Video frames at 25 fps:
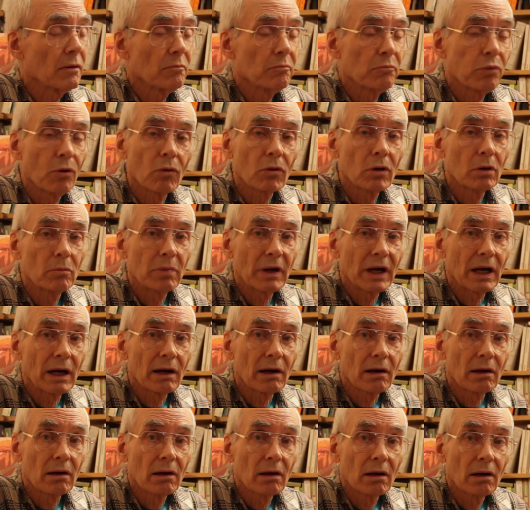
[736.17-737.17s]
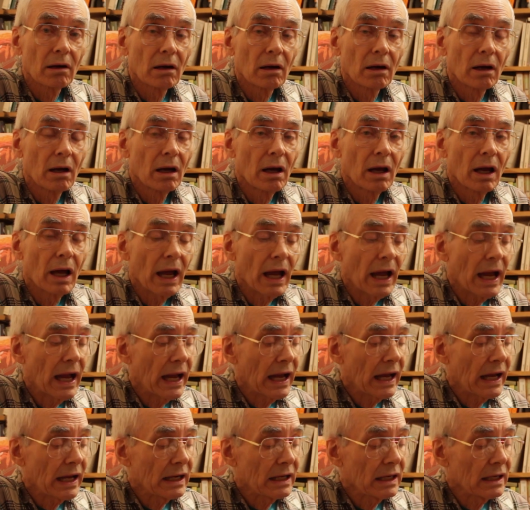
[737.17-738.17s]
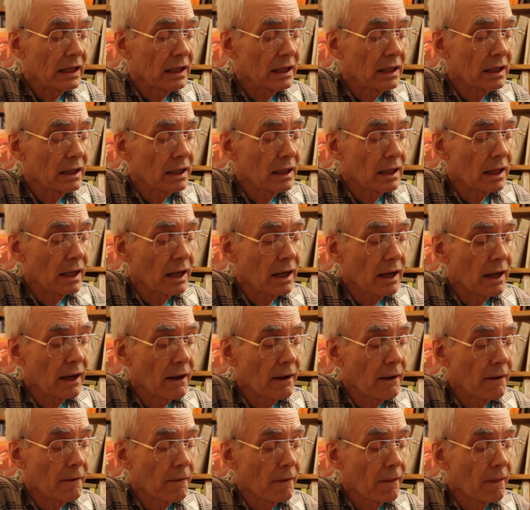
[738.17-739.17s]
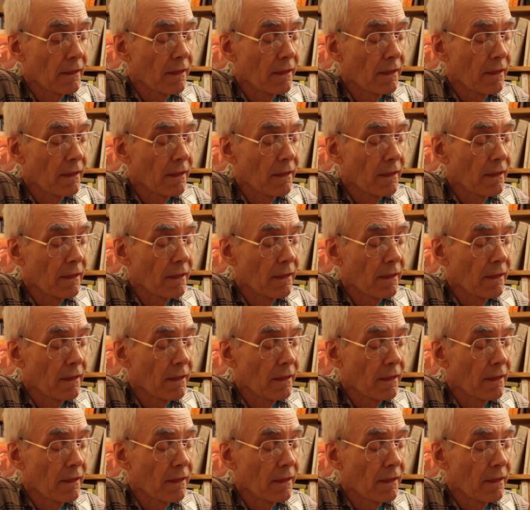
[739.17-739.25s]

polar bear and a